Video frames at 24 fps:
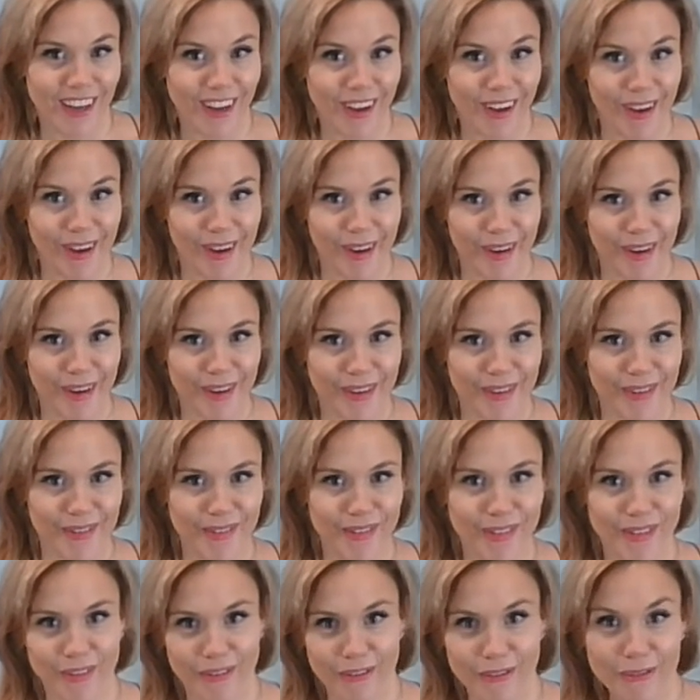
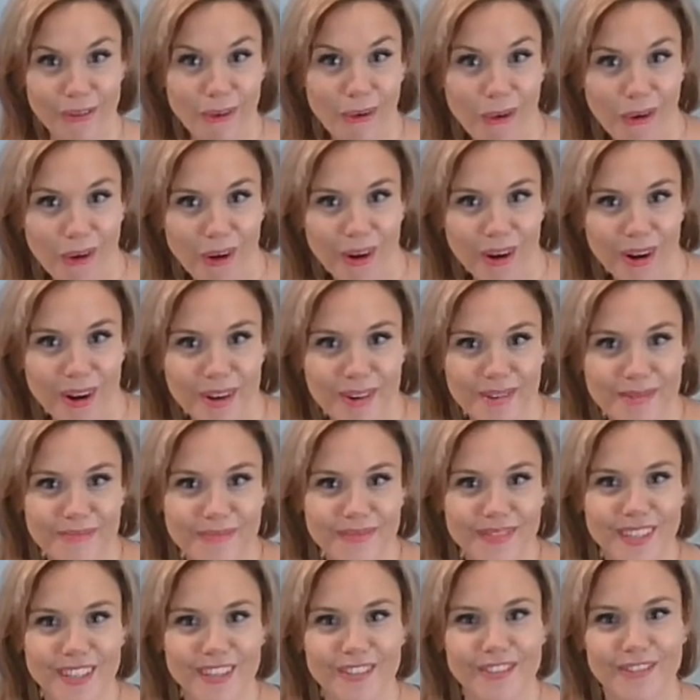the
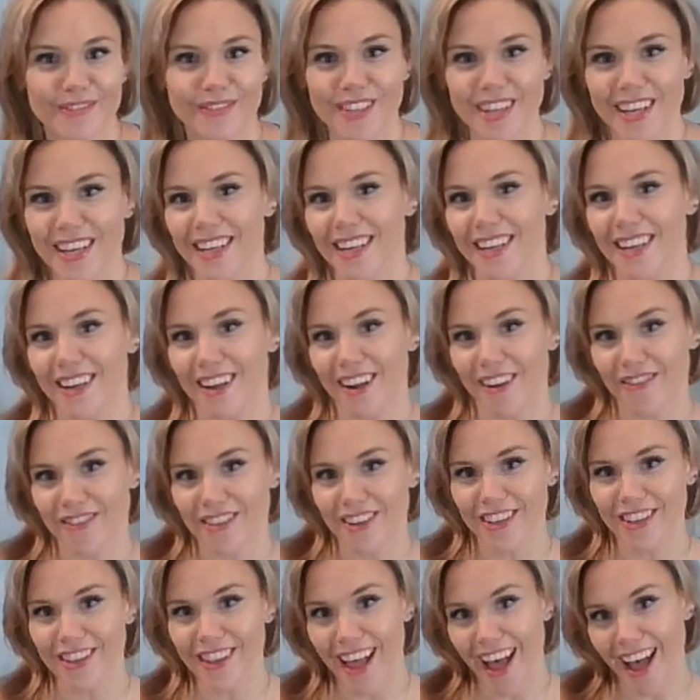forms and you've taken enough
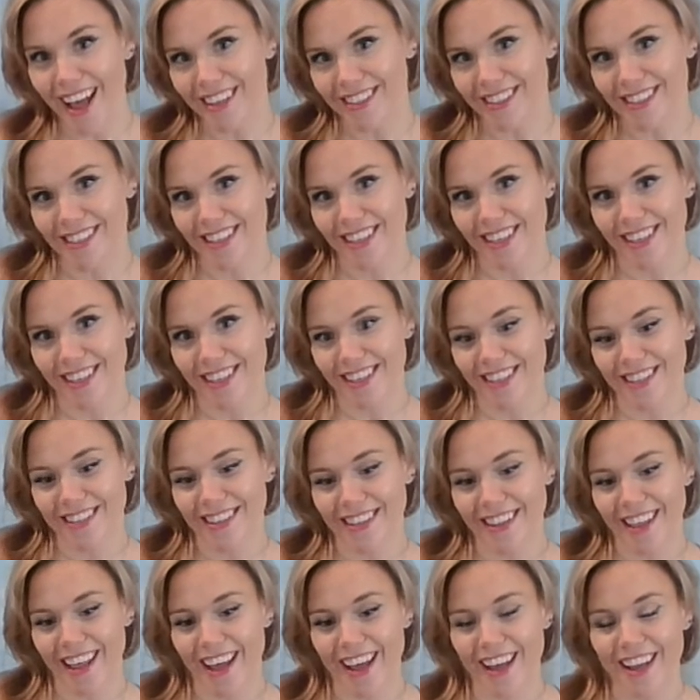classes,
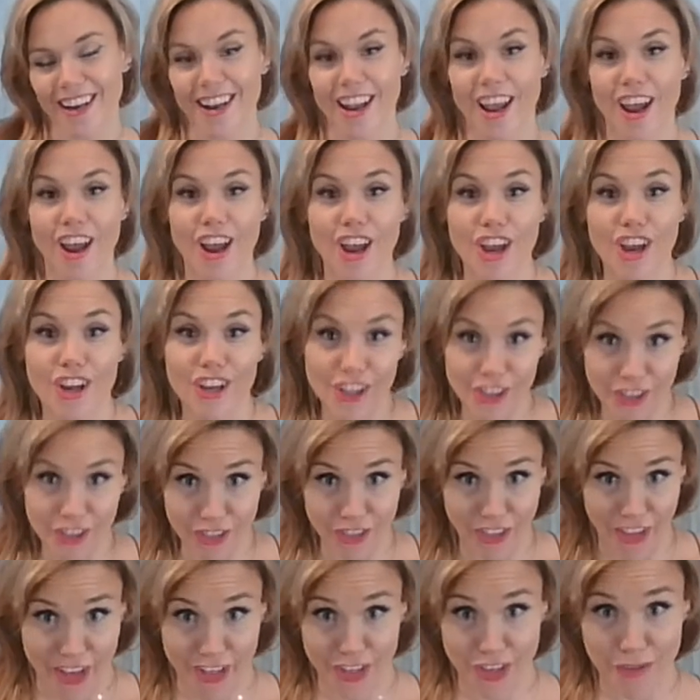then
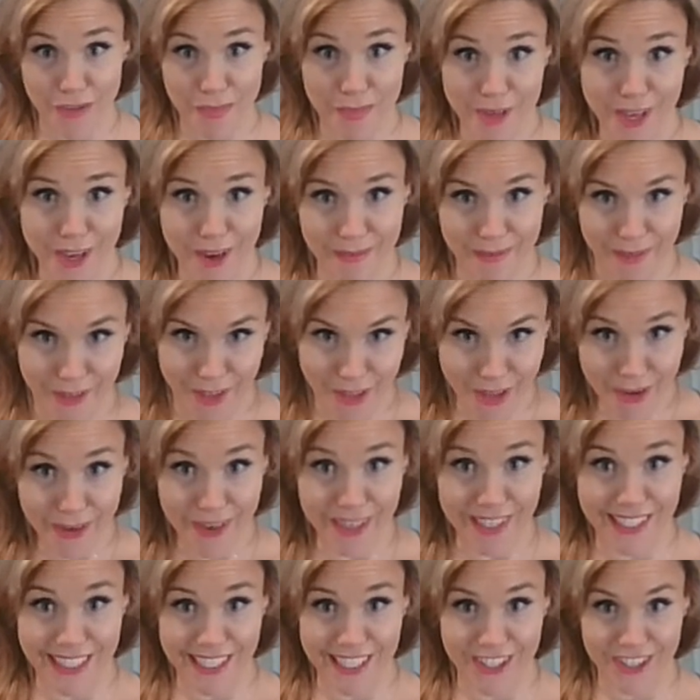you become the
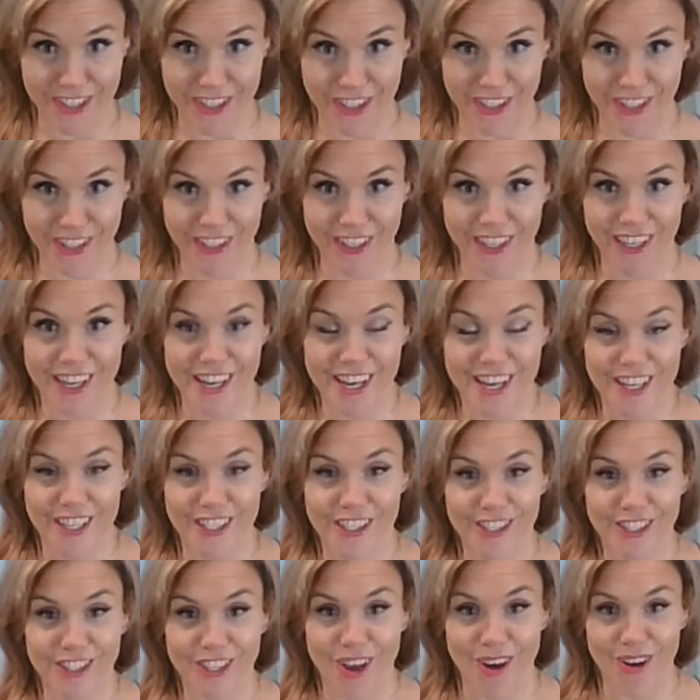yoga teacher.
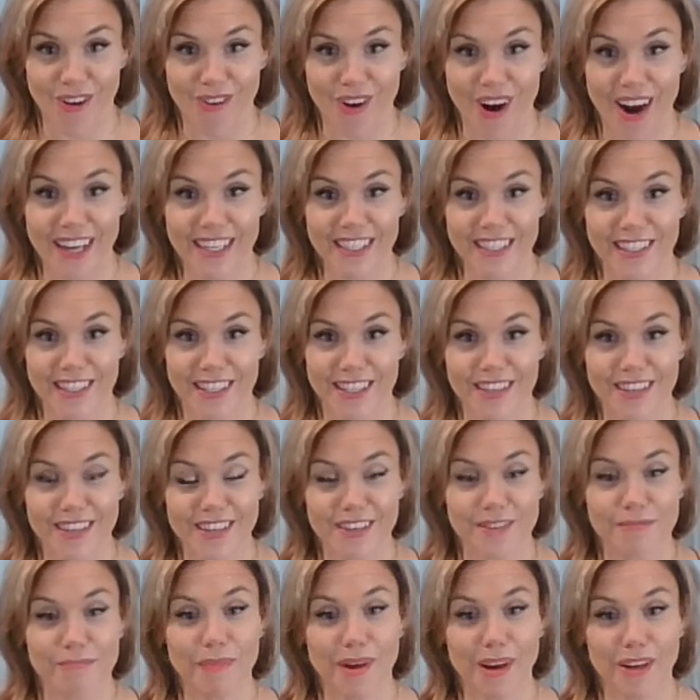So I did
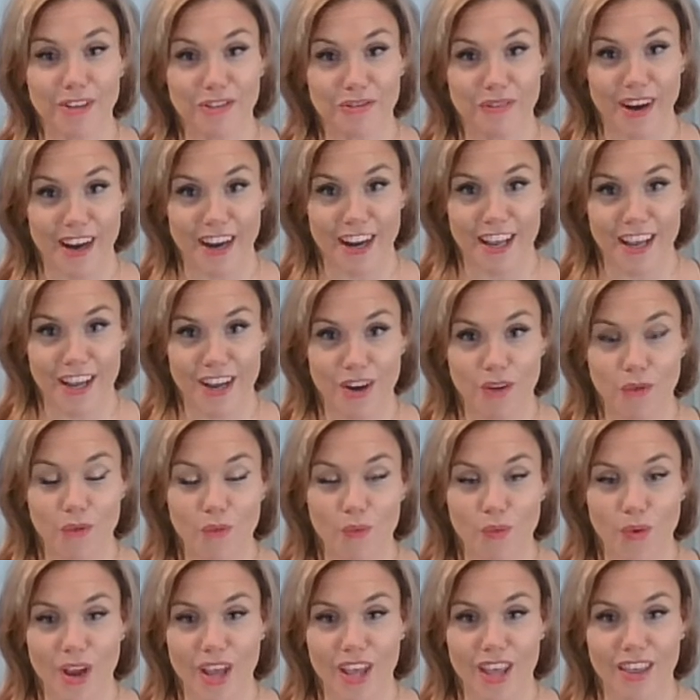my training
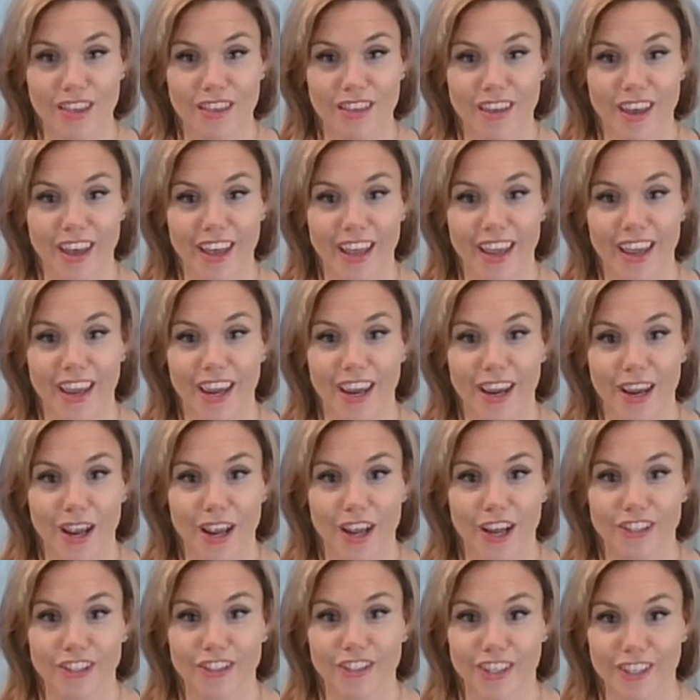with a
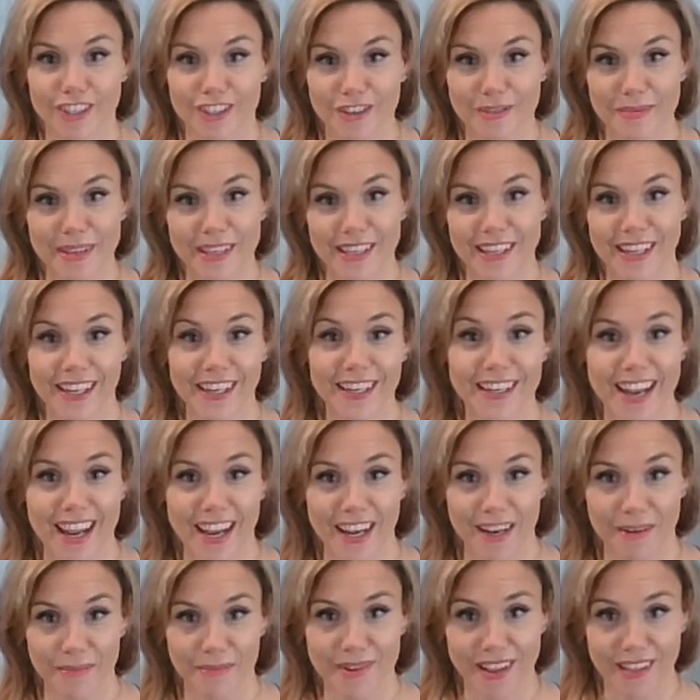gentleman
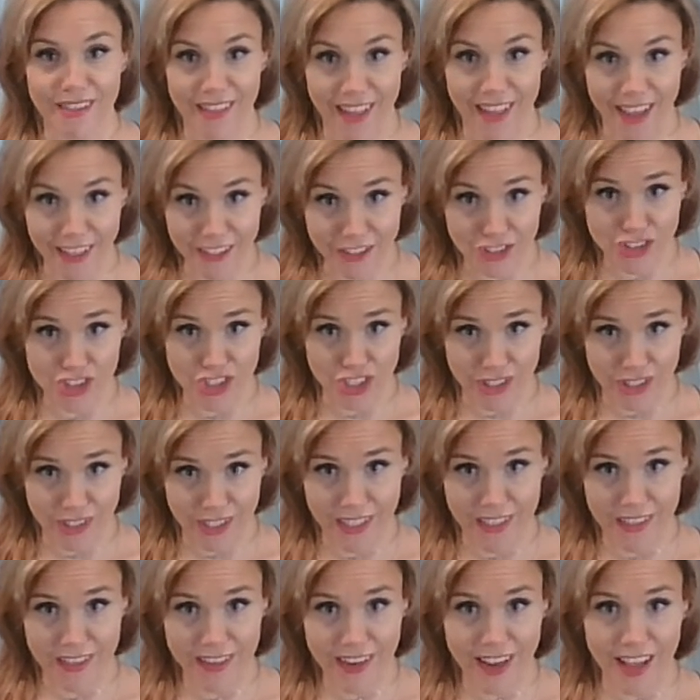named Lex
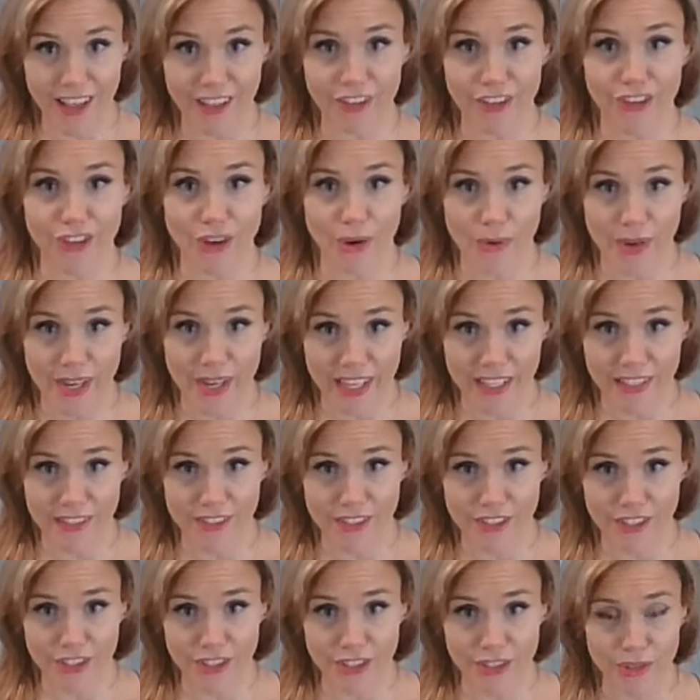Gillian at the Yoga
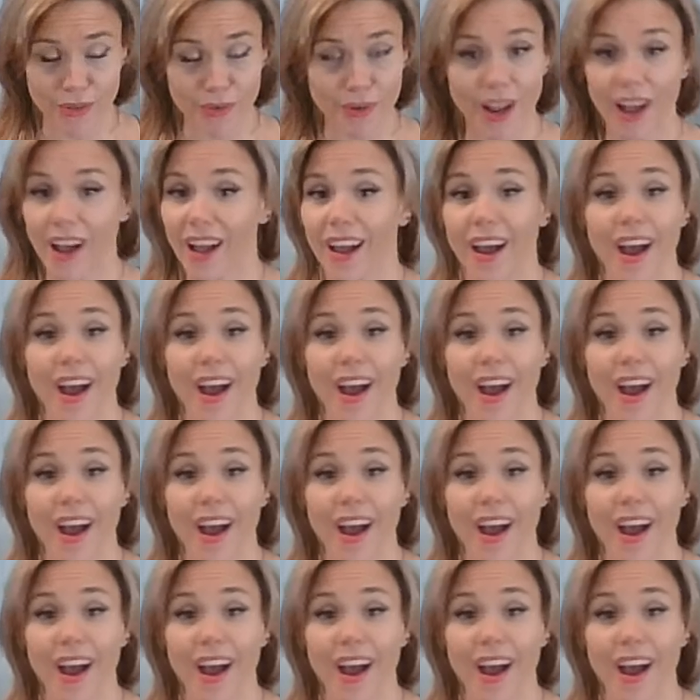Institute.